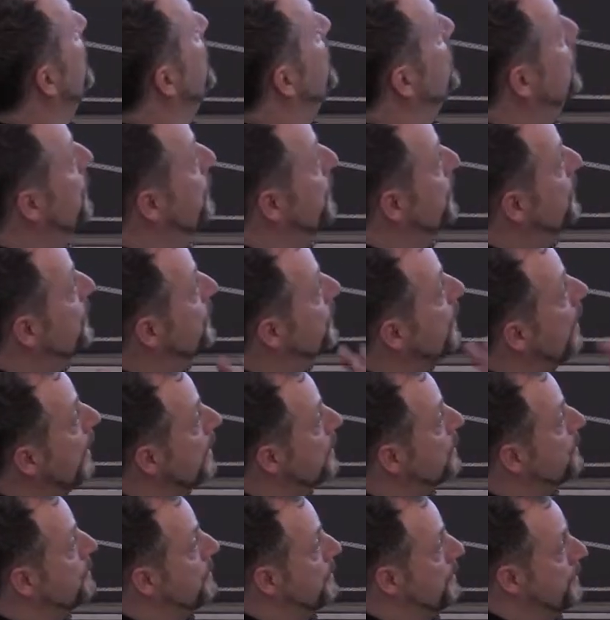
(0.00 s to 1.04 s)
So it
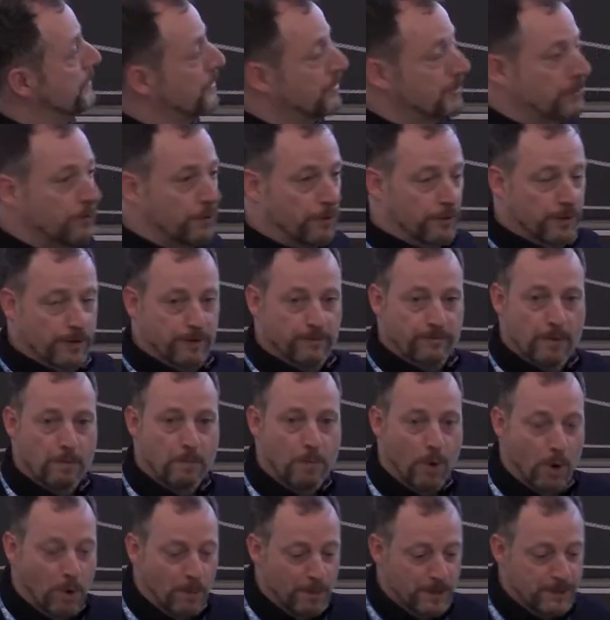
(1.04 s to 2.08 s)
starts with the story of the
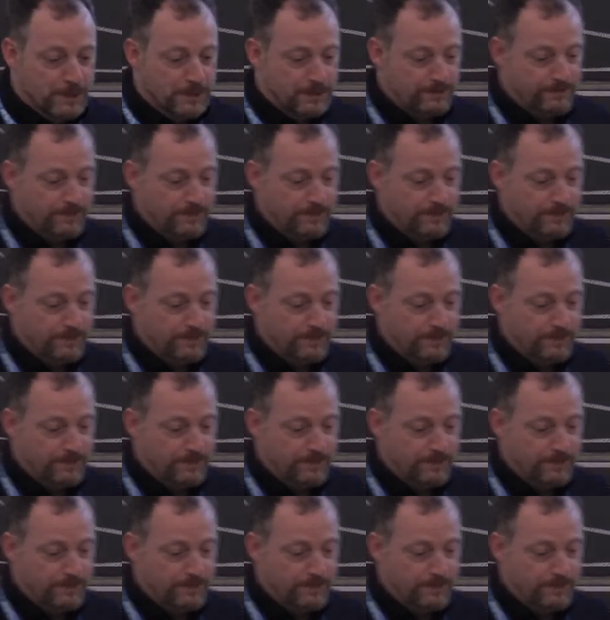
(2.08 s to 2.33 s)
moments